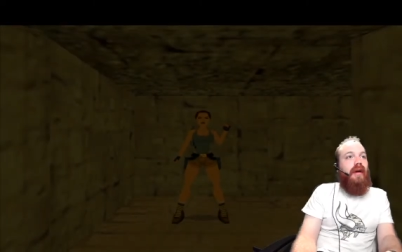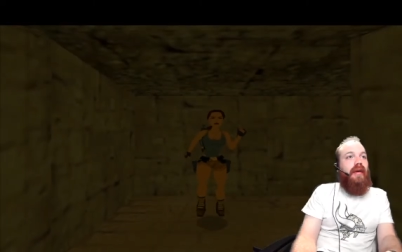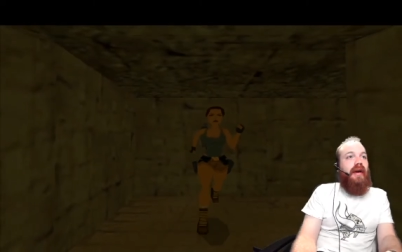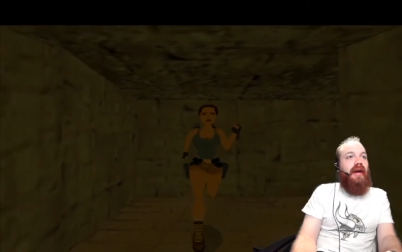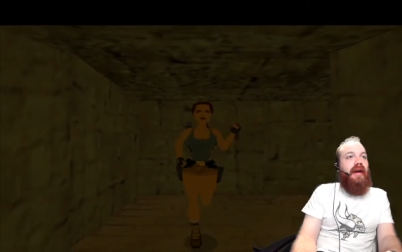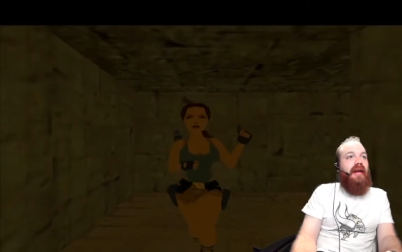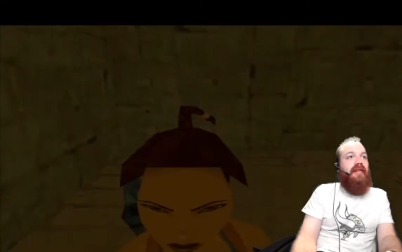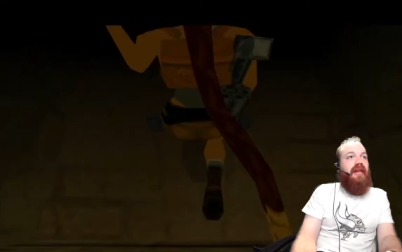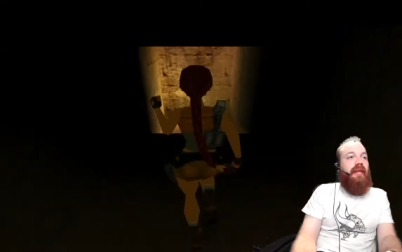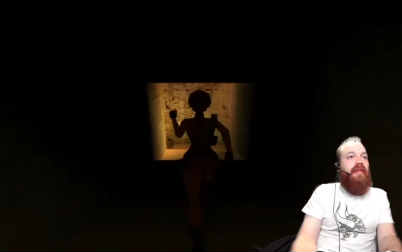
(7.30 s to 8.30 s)
Alright guys,
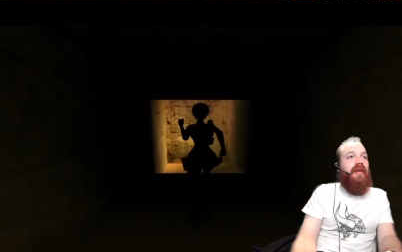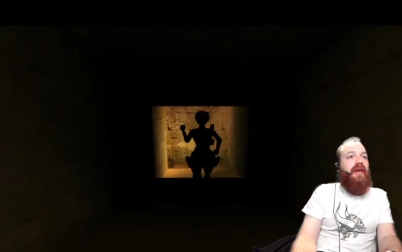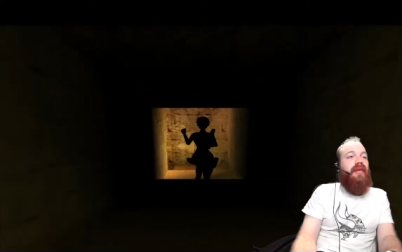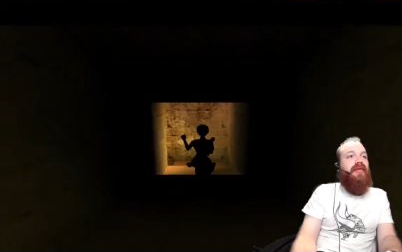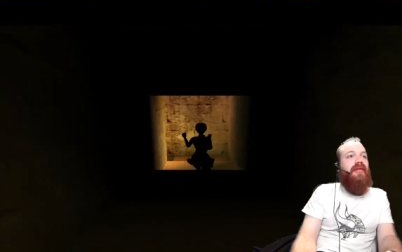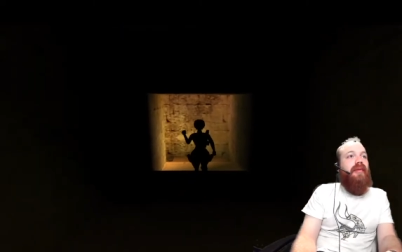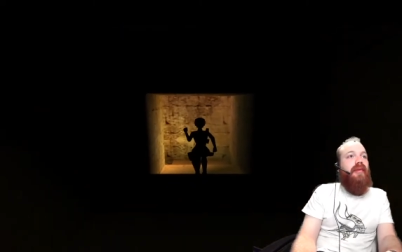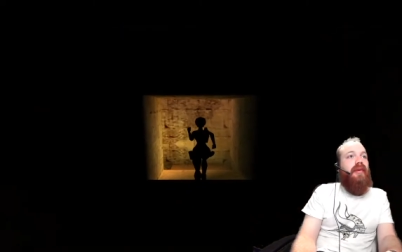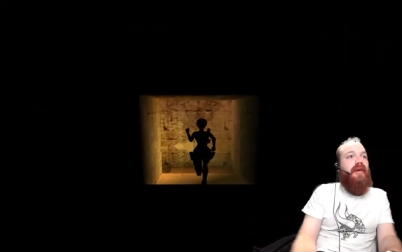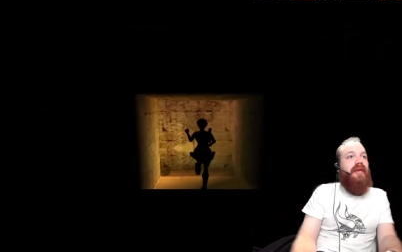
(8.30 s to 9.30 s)
time for the Coastal
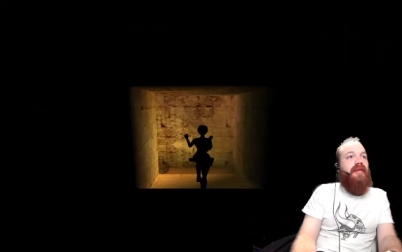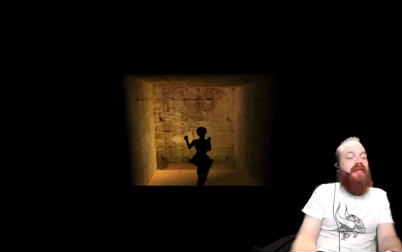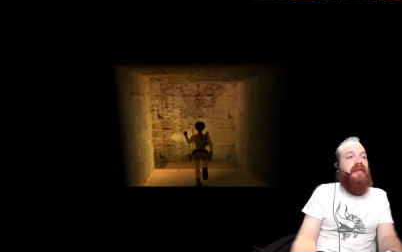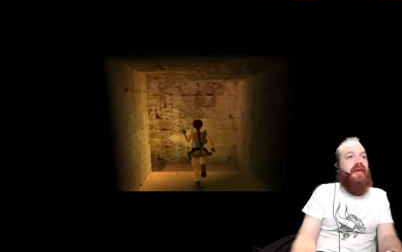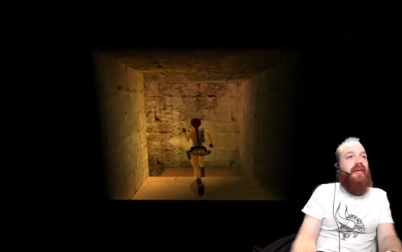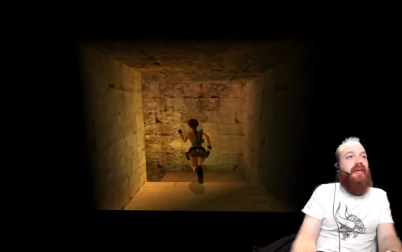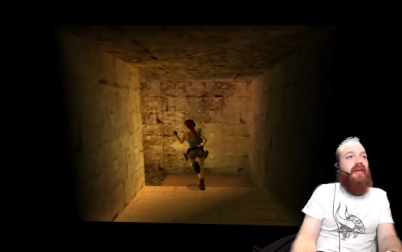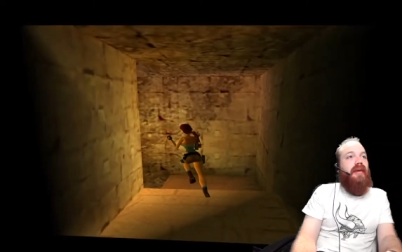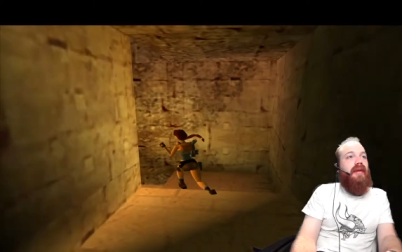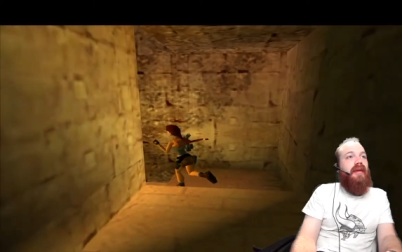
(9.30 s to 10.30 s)
Ruins. So,
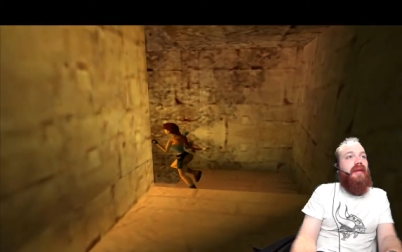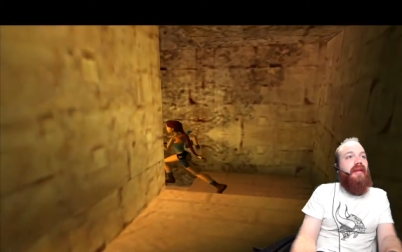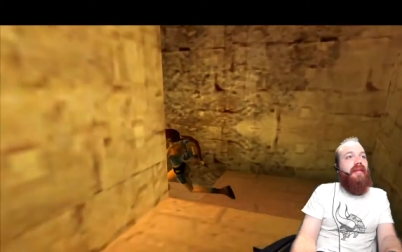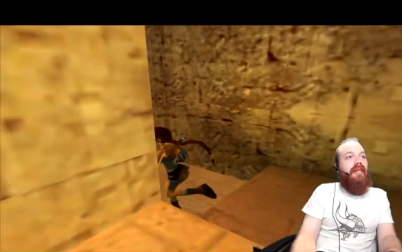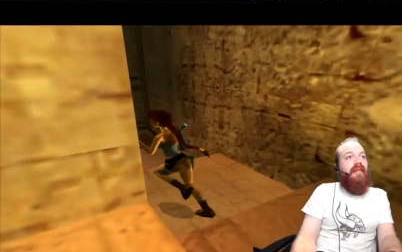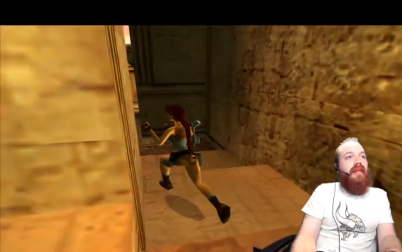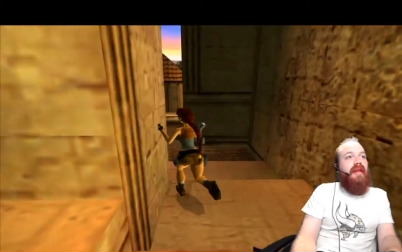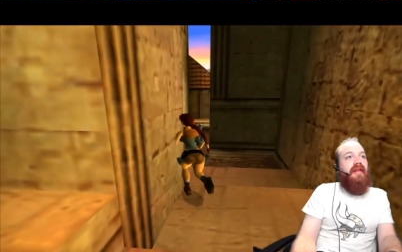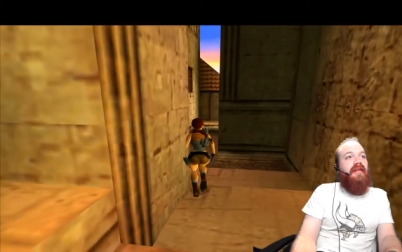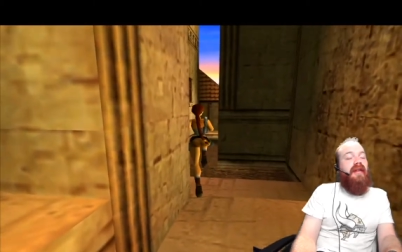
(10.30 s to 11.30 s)

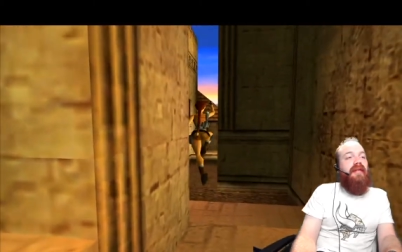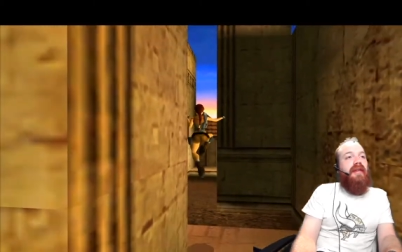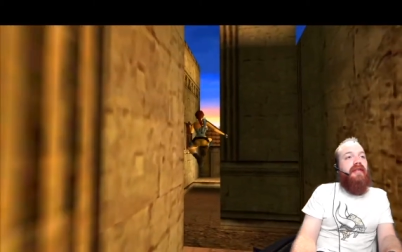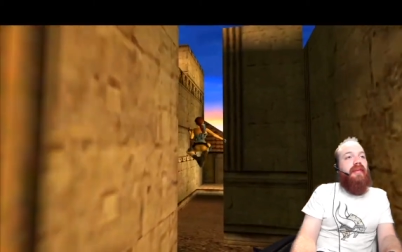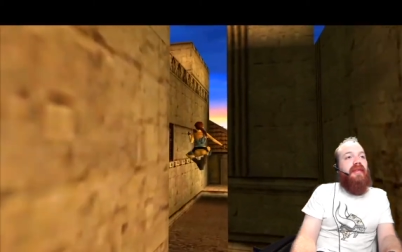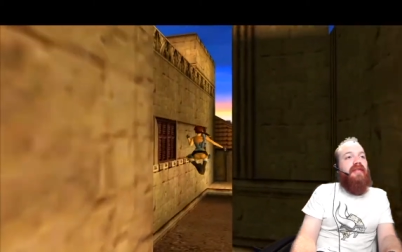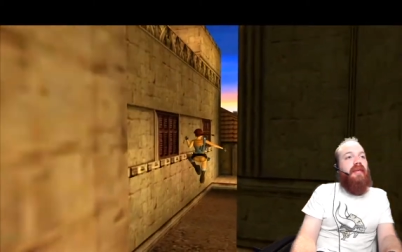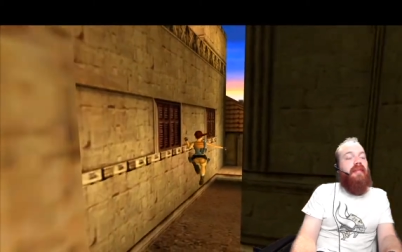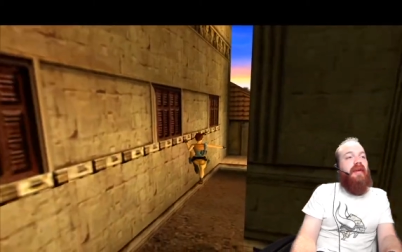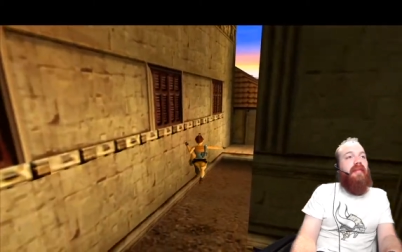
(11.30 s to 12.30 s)
this level is what
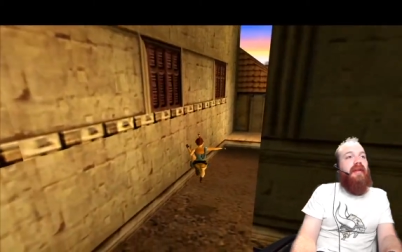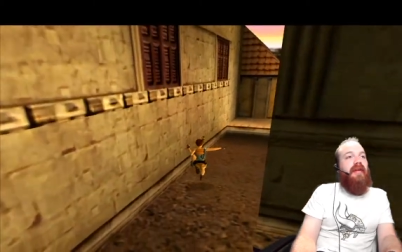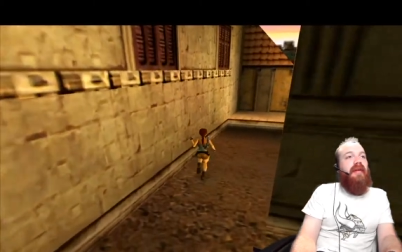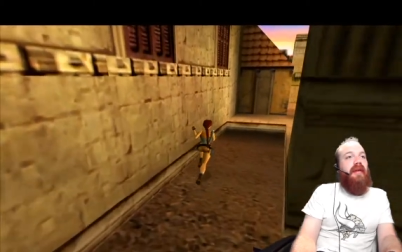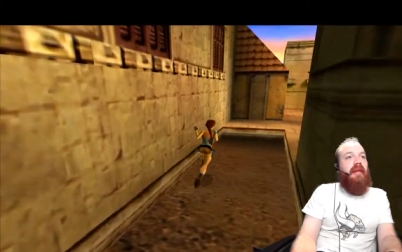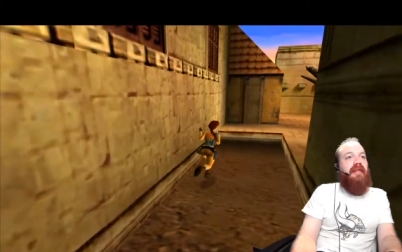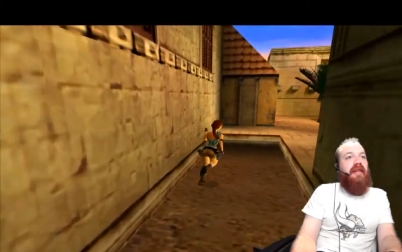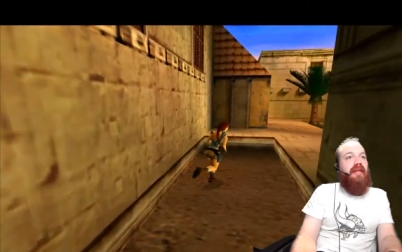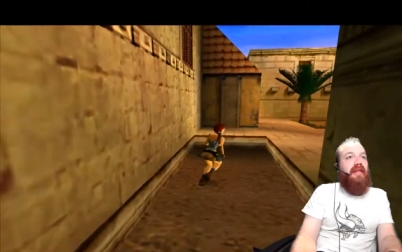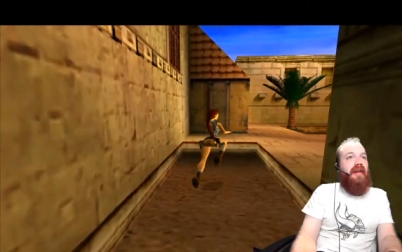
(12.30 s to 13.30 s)
some people, including
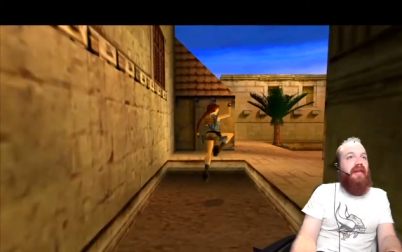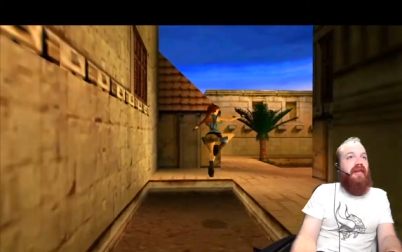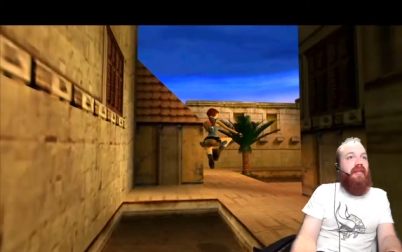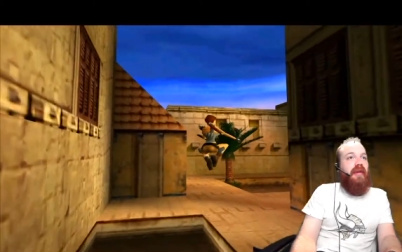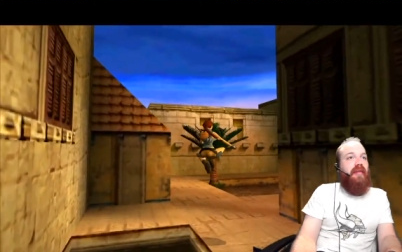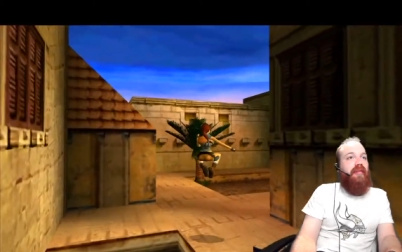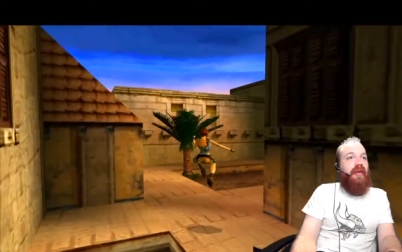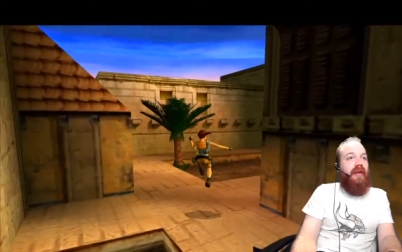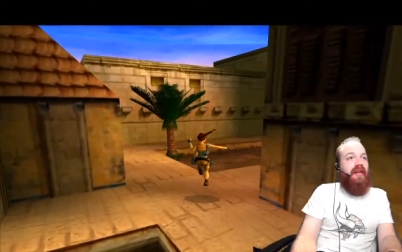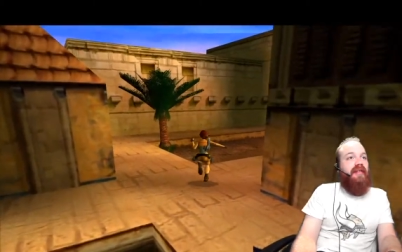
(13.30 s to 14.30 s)
myself, think could be the
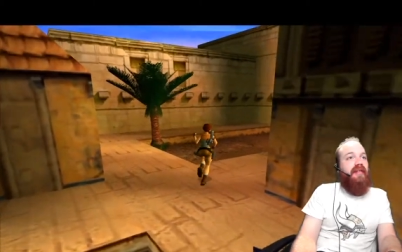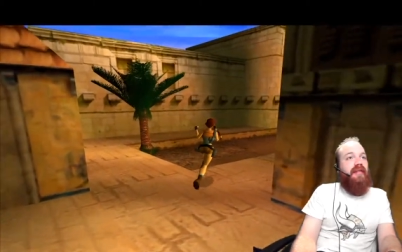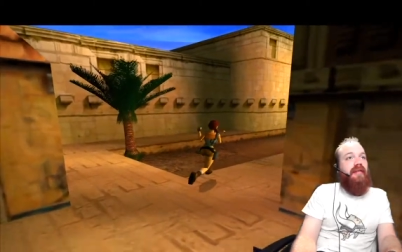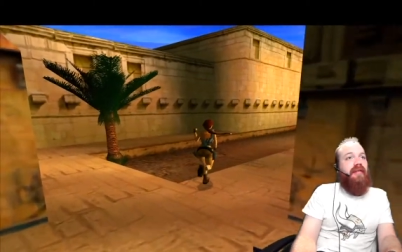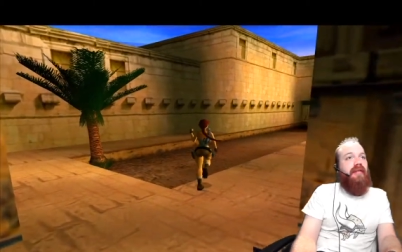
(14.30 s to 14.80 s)
prettiest.